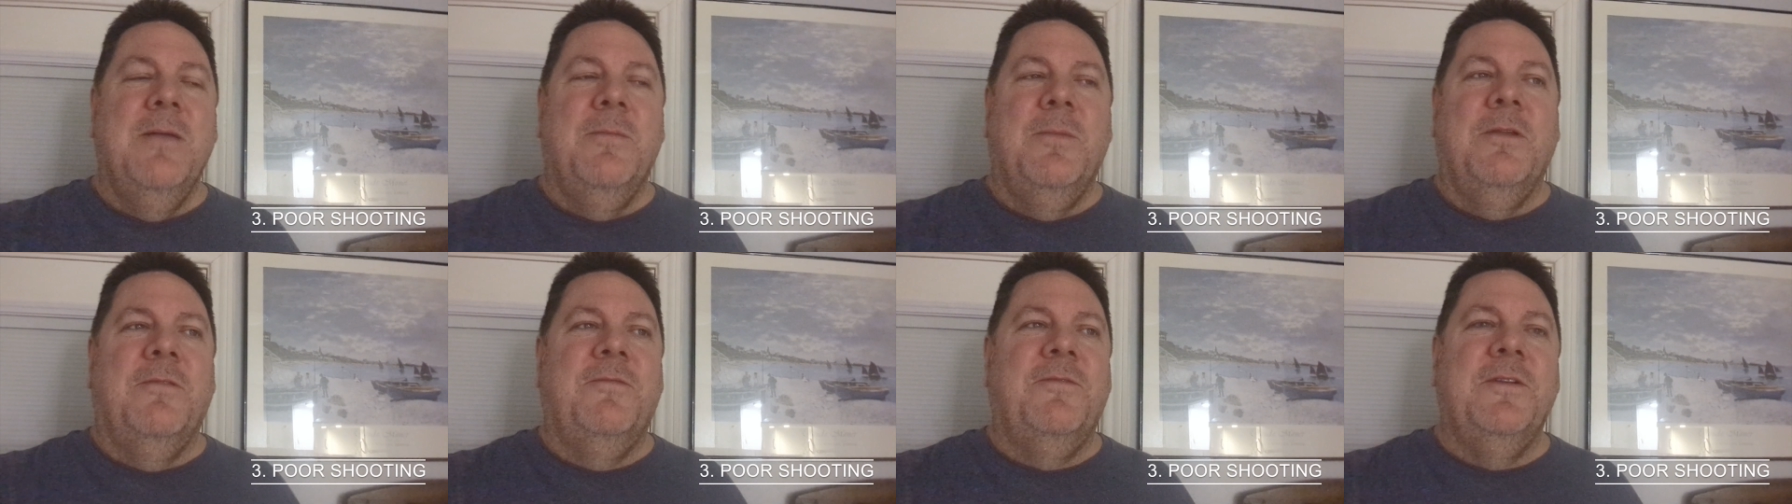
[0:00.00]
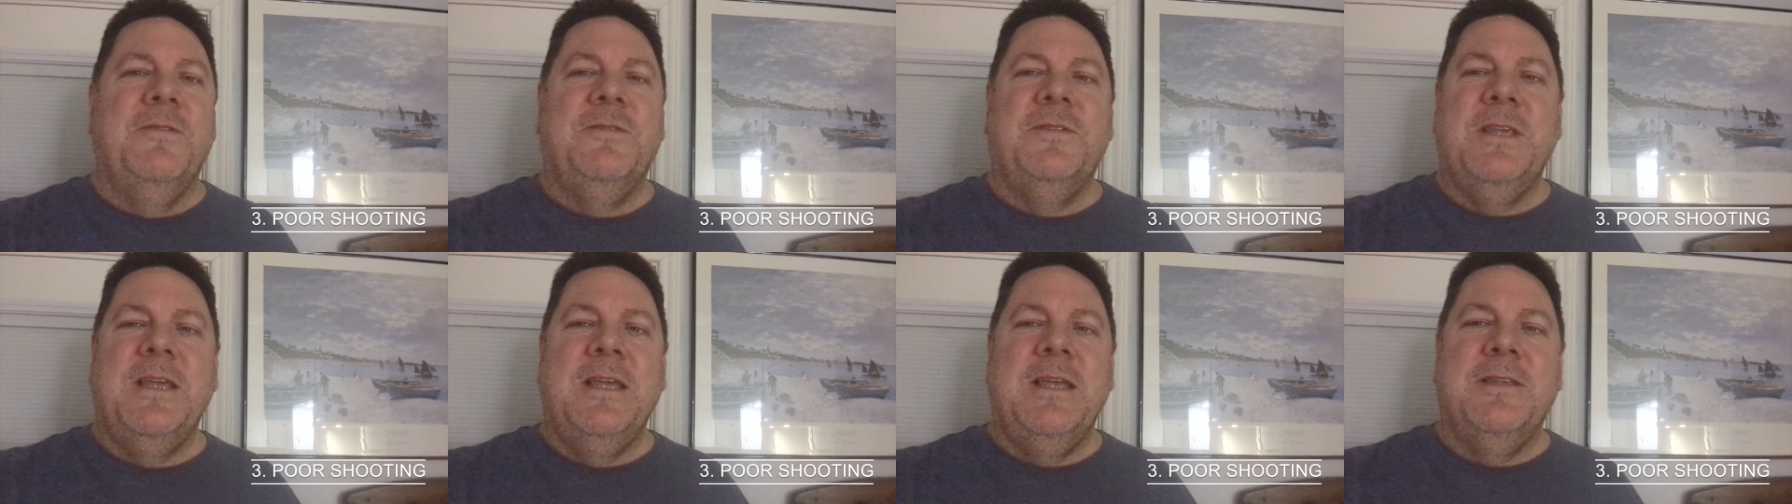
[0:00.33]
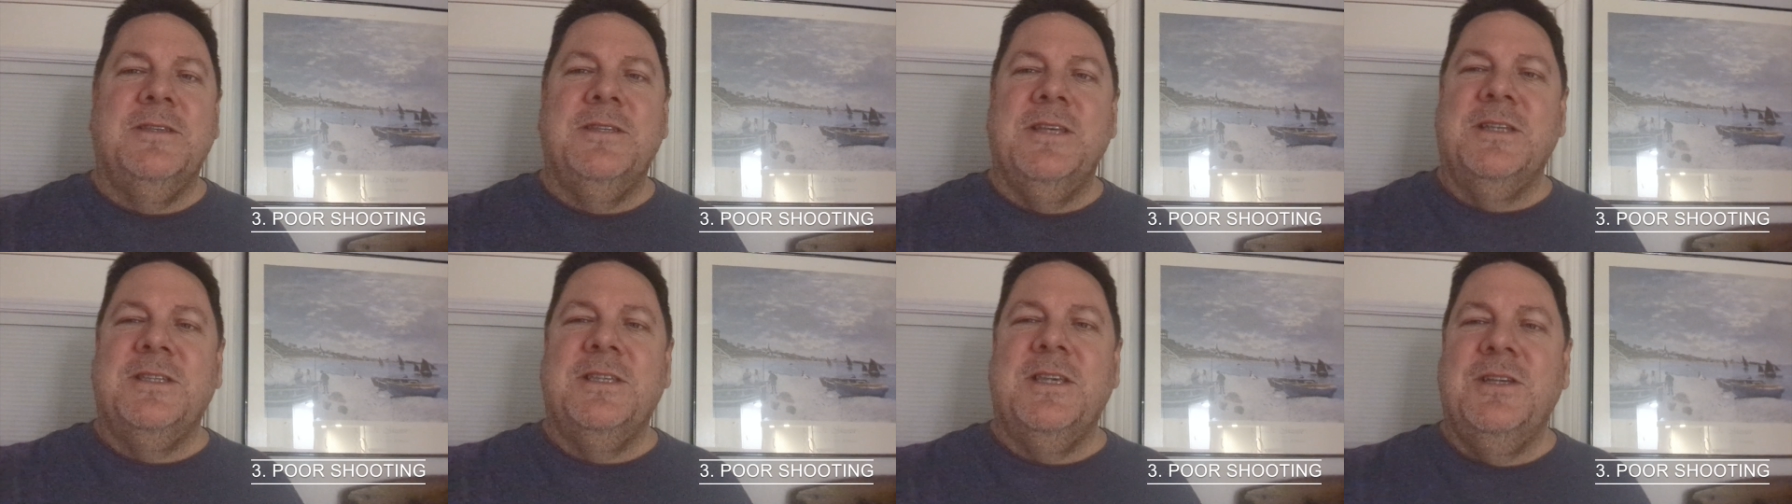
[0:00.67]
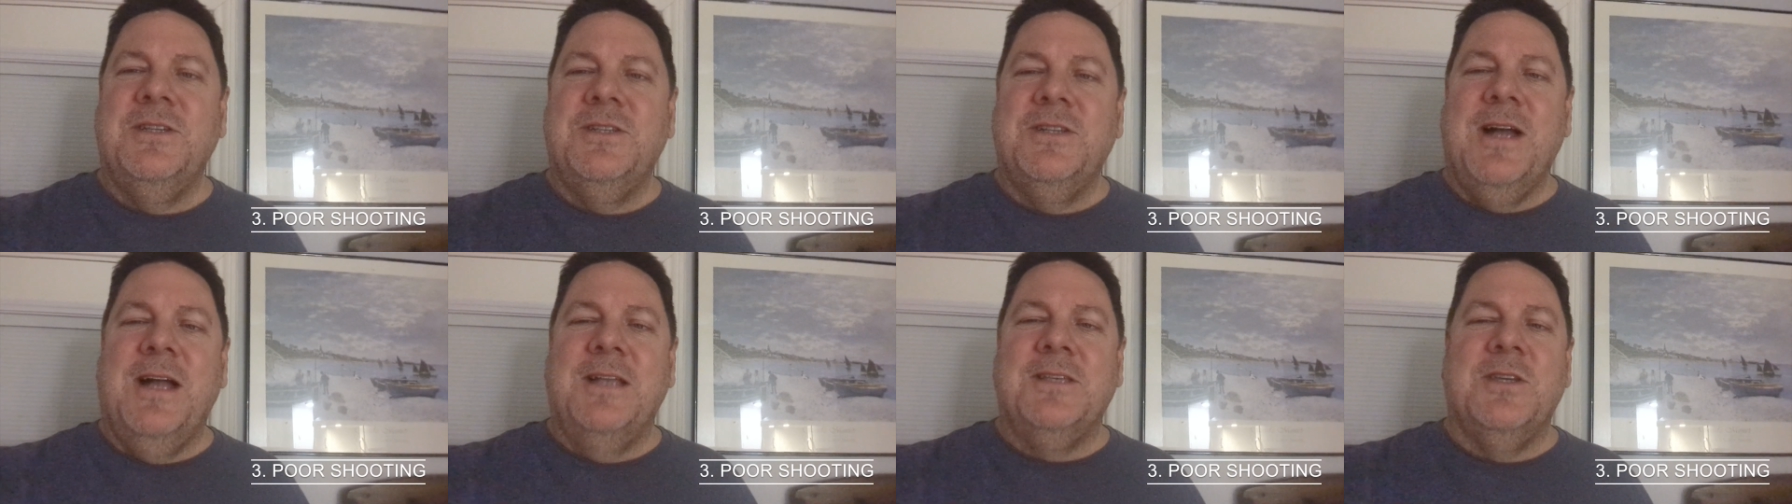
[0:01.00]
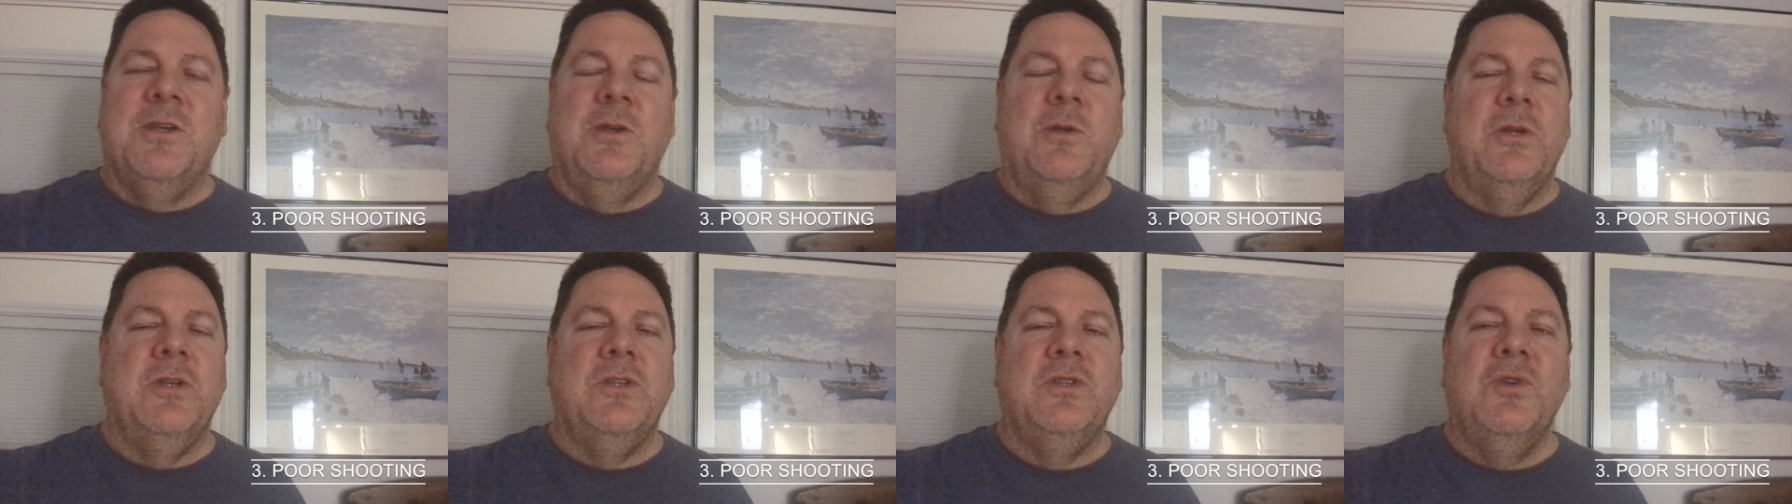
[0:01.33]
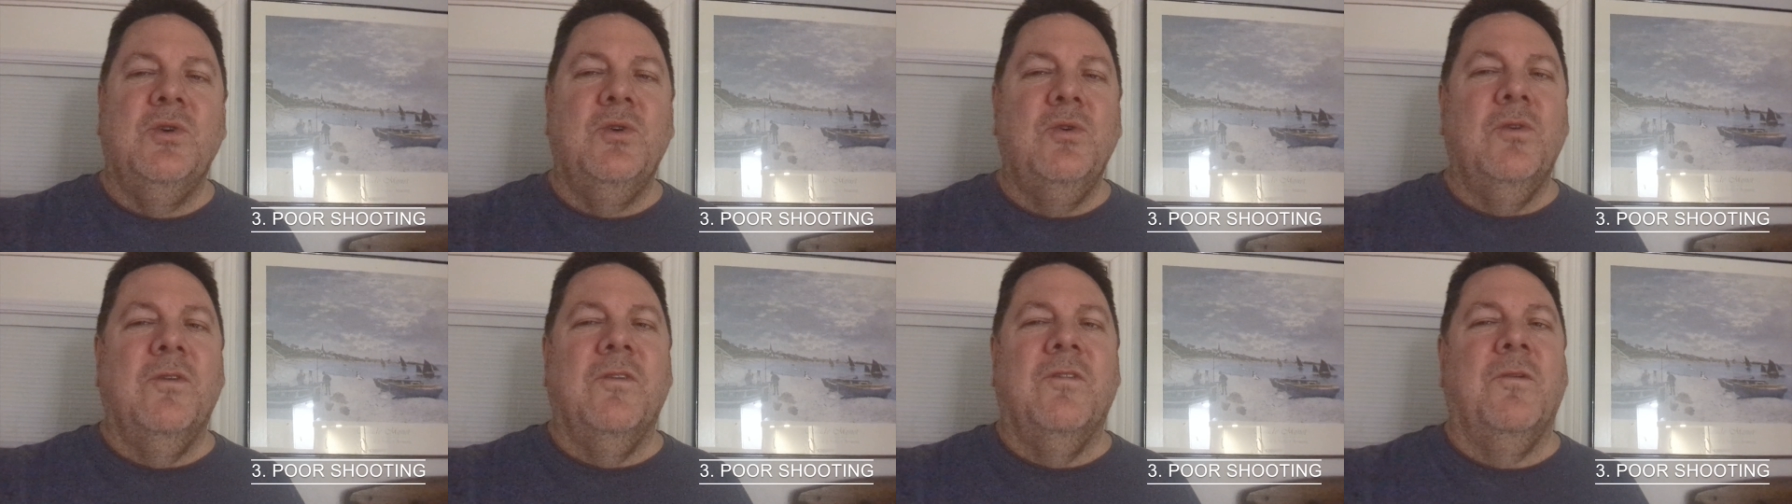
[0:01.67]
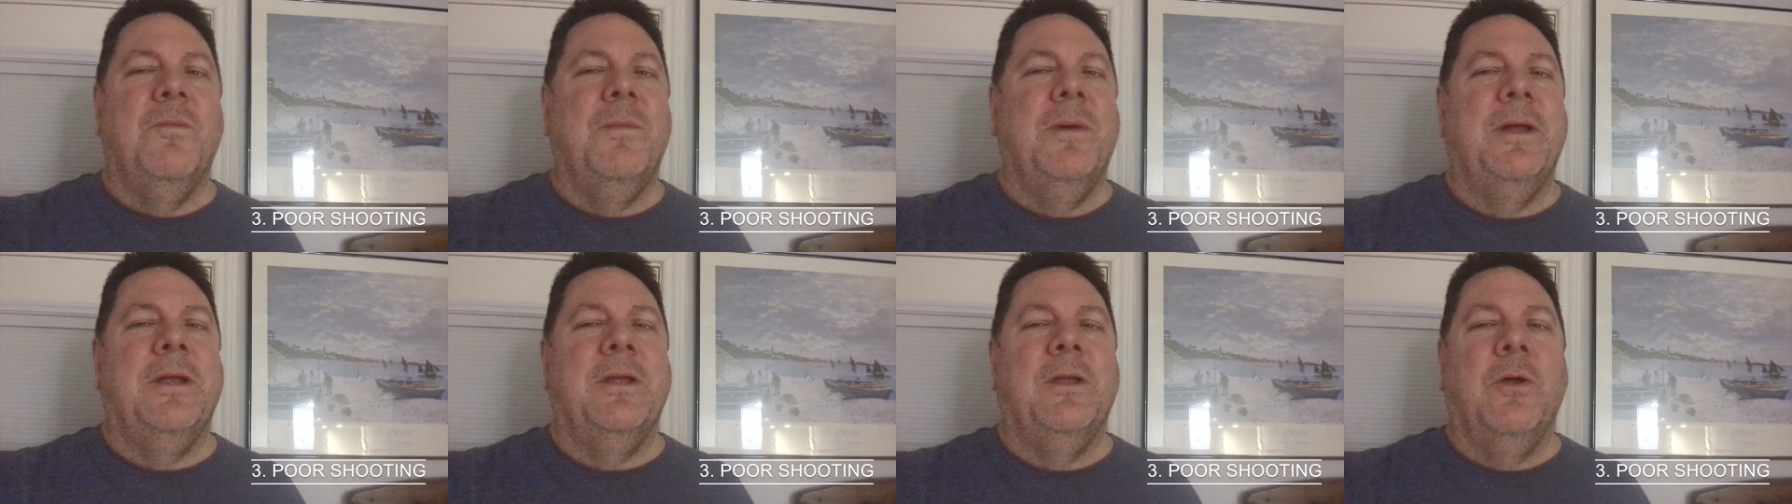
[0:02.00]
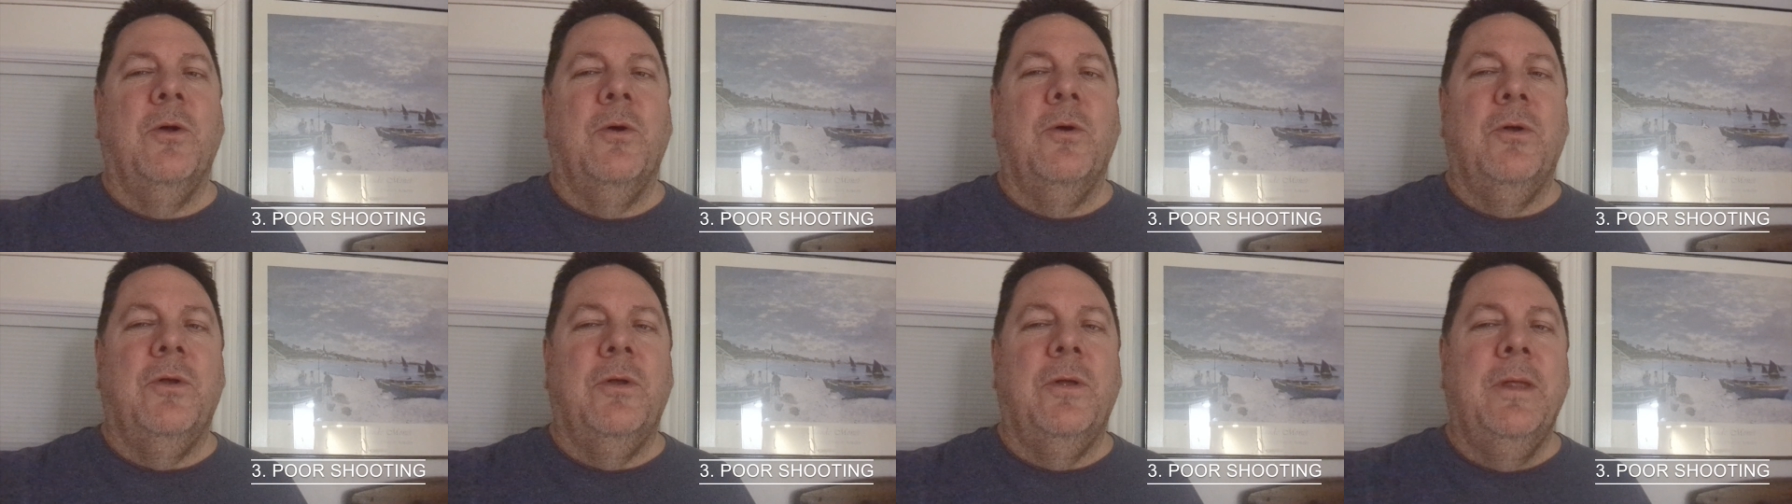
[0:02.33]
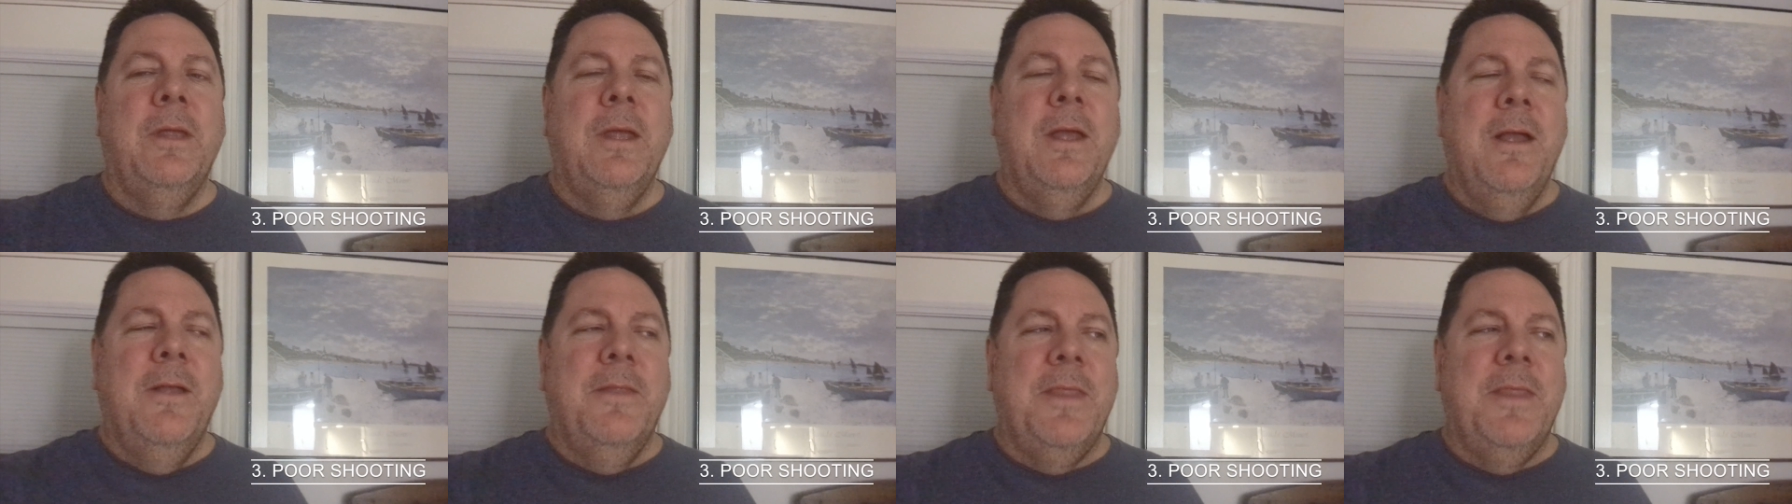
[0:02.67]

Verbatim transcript: But 15, 16 shots and only two of them on goal.